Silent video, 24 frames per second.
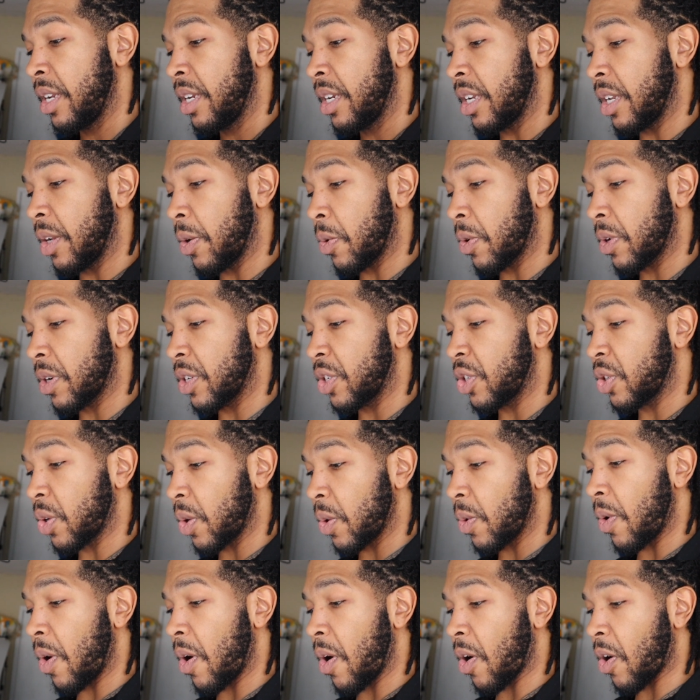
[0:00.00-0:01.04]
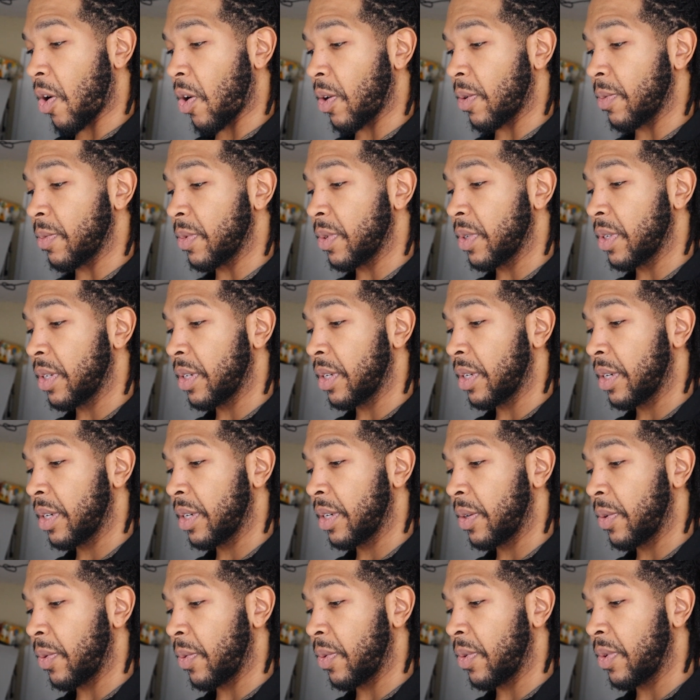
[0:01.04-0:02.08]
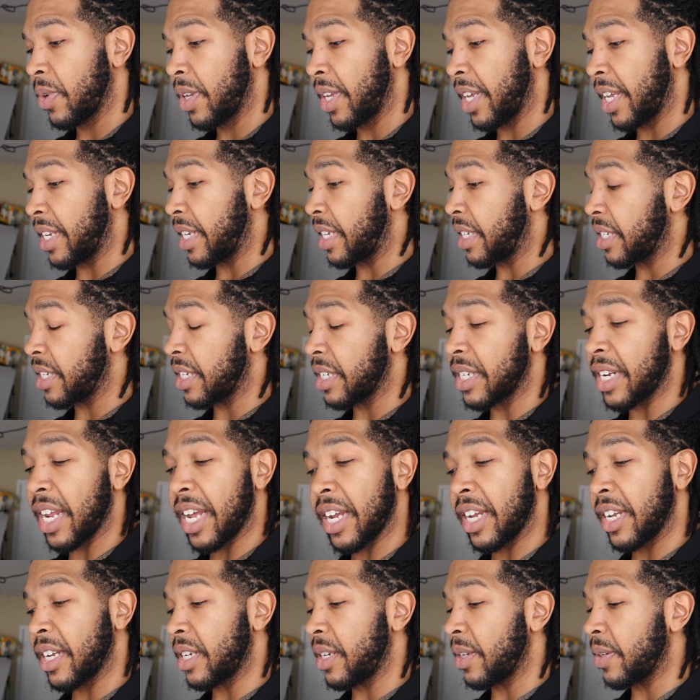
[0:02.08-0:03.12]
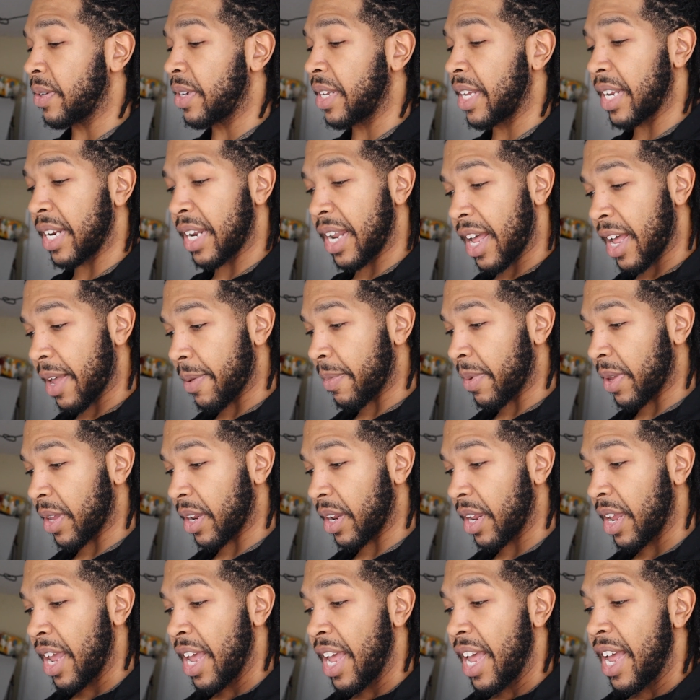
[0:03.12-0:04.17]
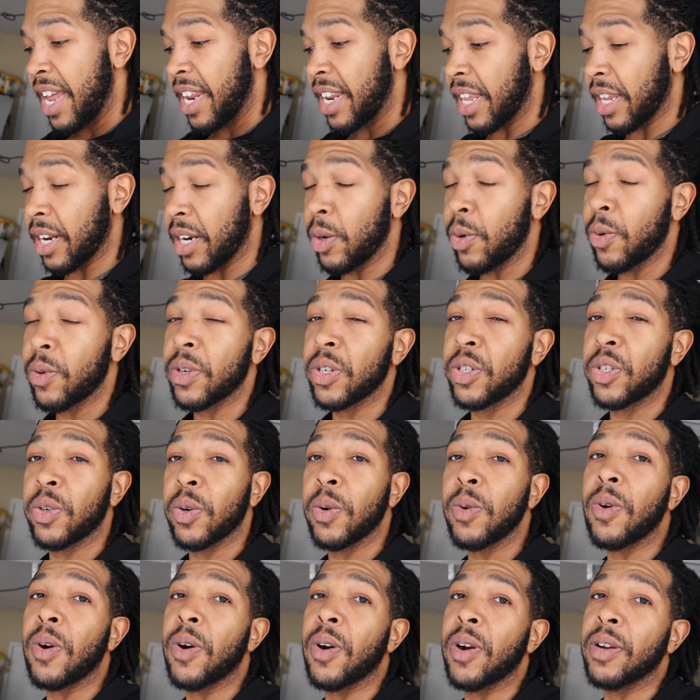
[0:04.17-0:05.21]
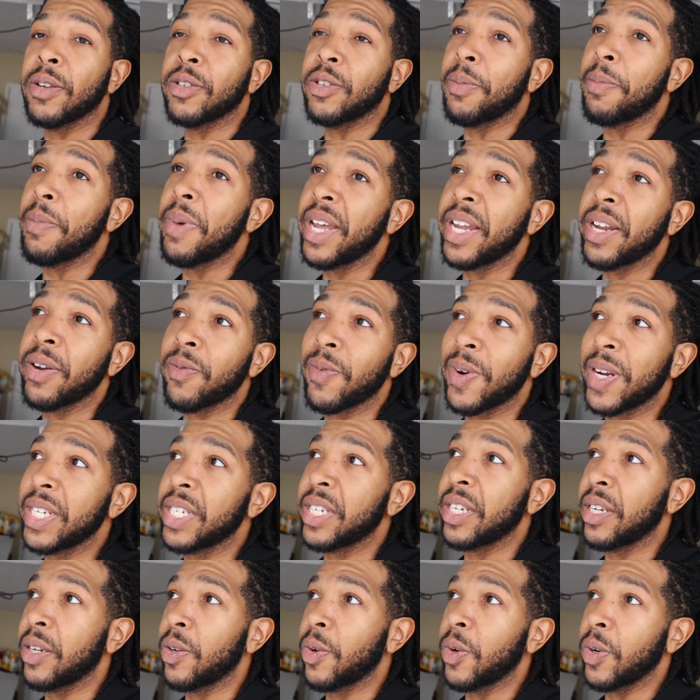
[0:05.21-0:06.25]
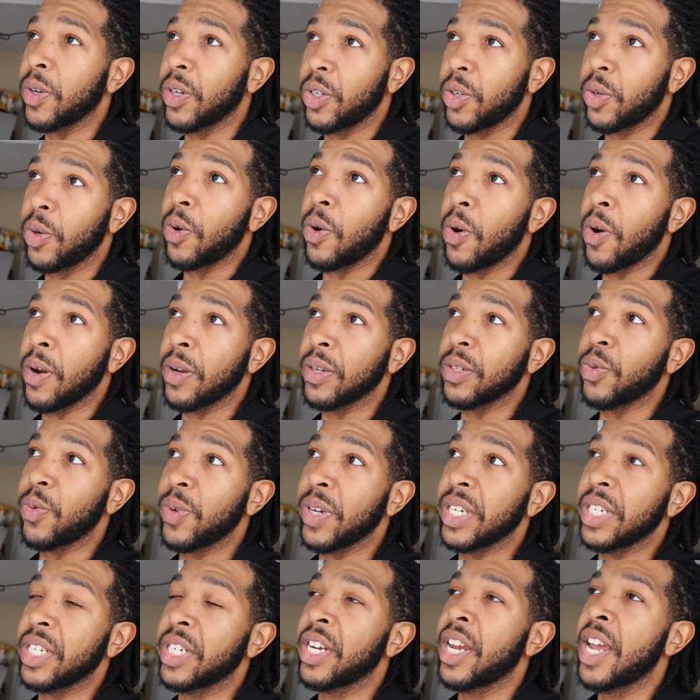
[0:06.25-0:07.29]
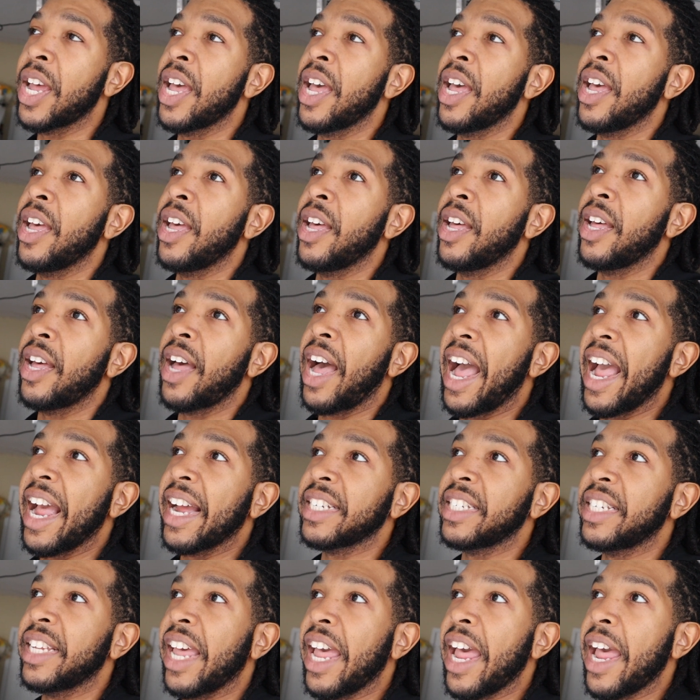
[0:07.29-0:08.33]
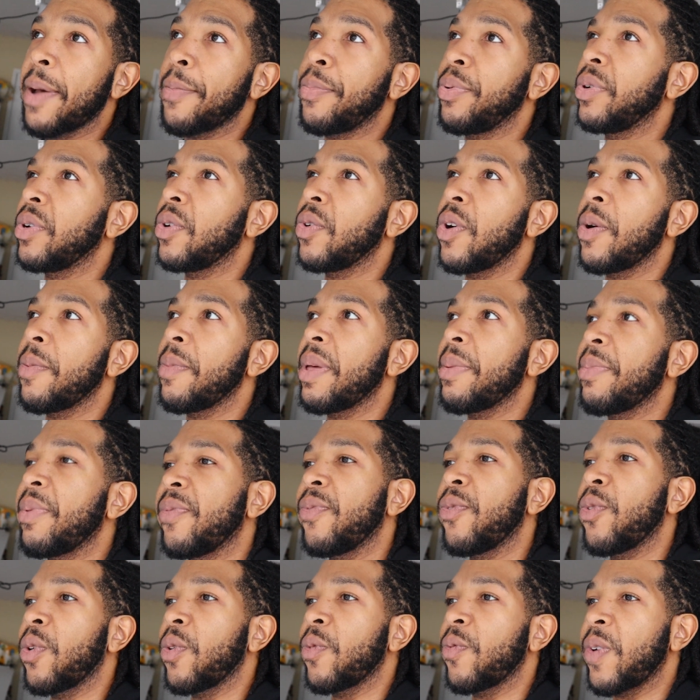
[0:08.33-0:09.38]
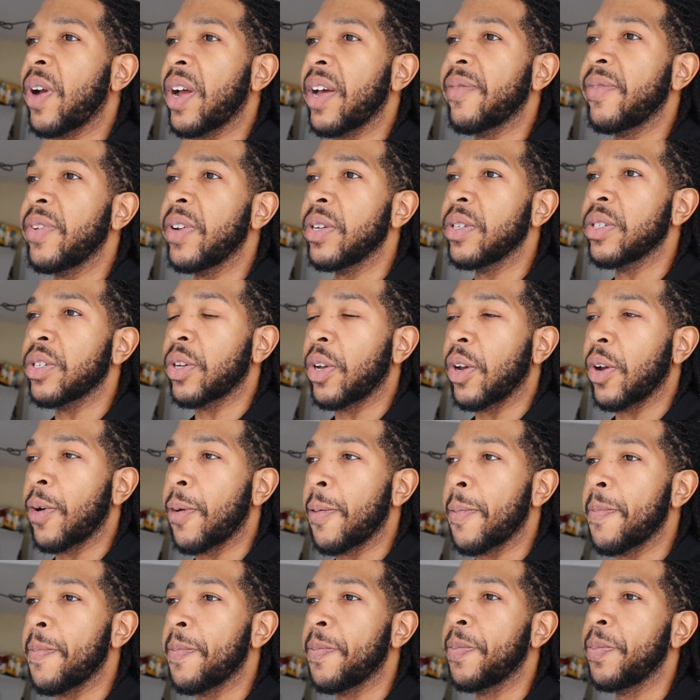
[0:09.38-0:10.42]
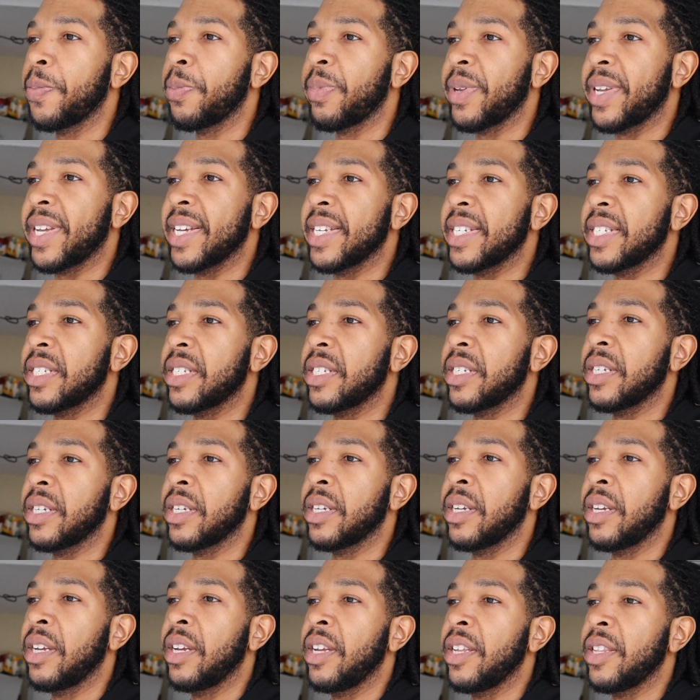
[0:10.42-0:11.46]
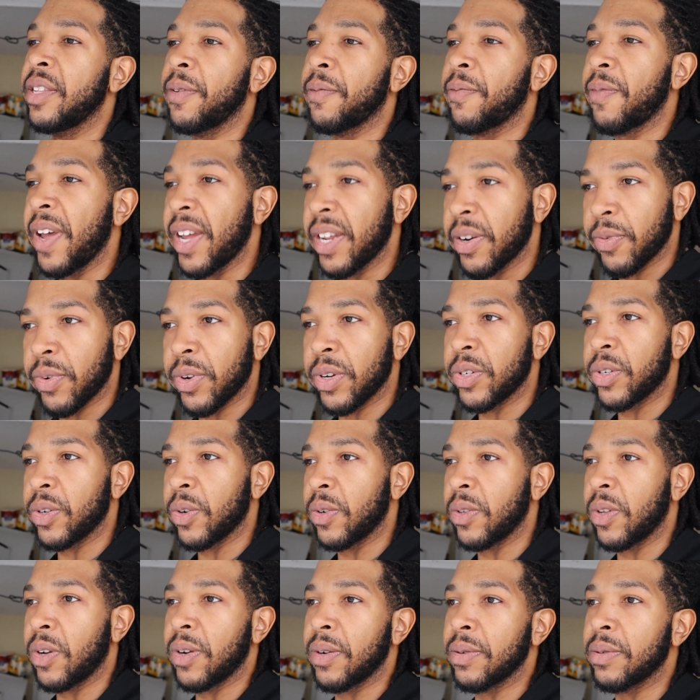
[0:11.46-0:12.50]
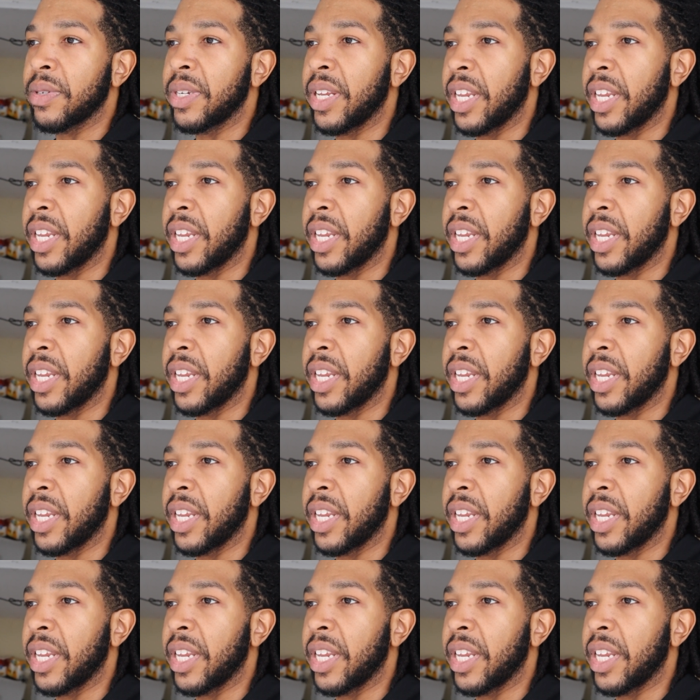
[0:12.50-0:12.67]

lower control arm, and this does not include the alignment. Now the lower control arms are Megan Racing lower control arms, which I actually had put on maybe 4 or 5 years ago because the factory control arms